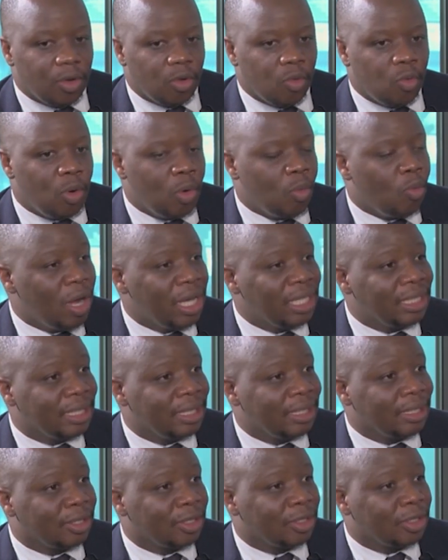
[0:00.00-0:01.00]
W- why is
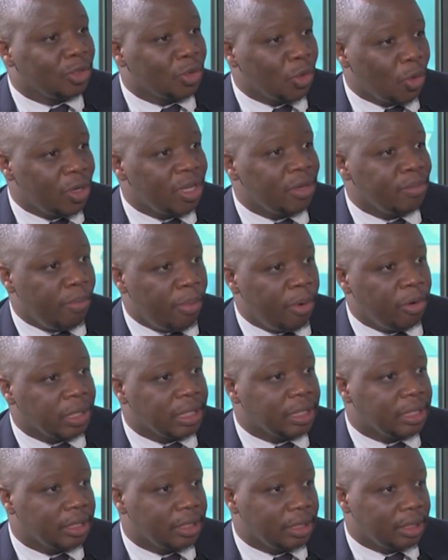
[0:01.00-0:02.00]
it so
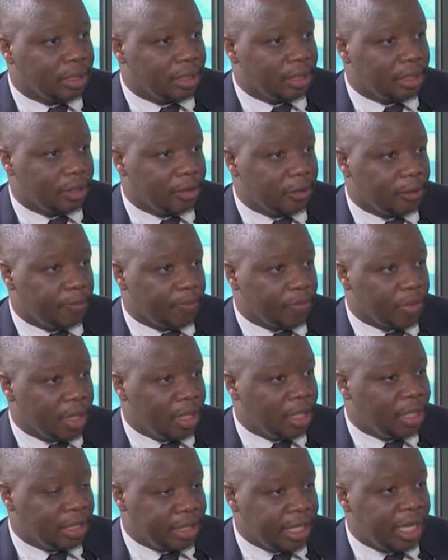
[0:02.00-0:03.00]
important
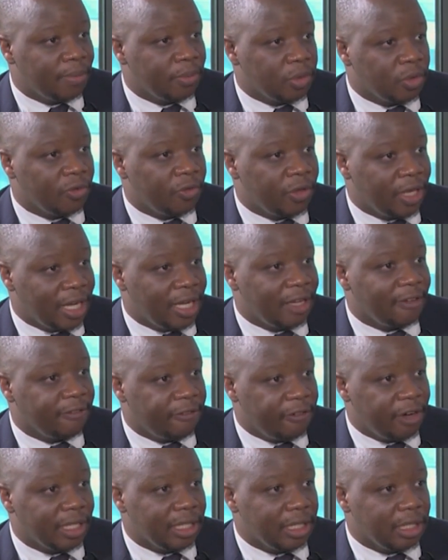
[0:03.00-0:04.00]
in terms of getting
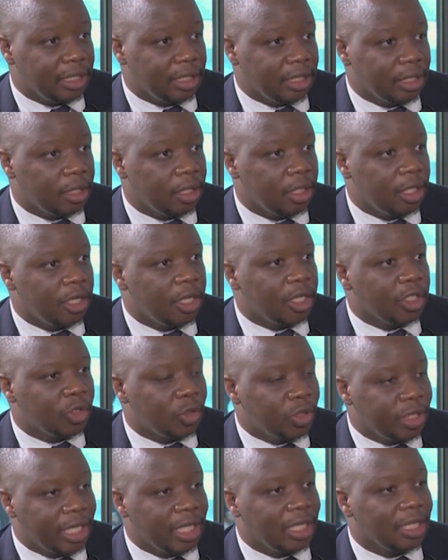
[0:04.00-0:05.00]
funding
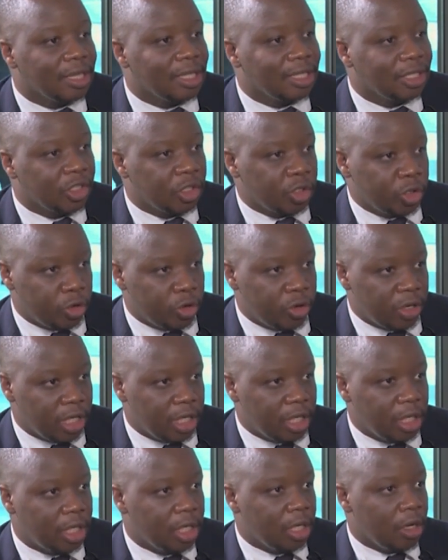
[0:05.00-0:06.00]
to tell the
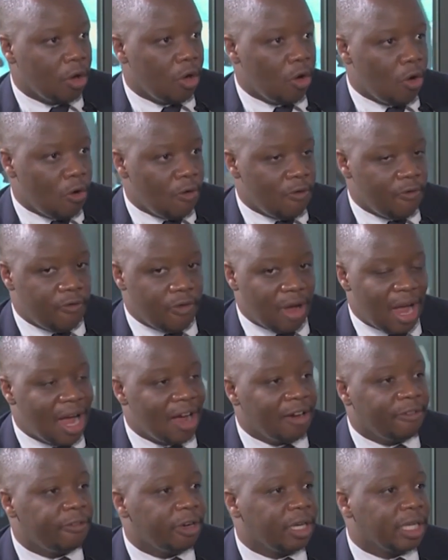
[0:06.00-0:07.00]
story of
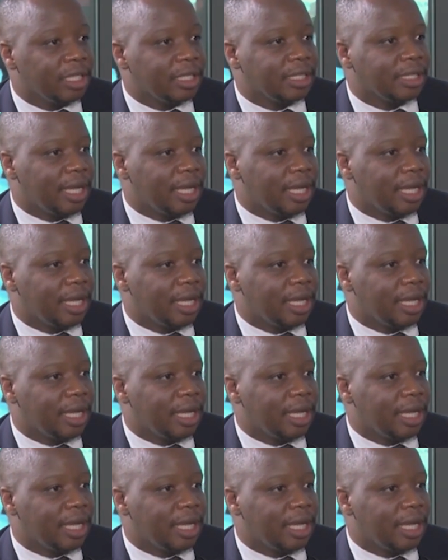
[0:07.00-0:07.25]
African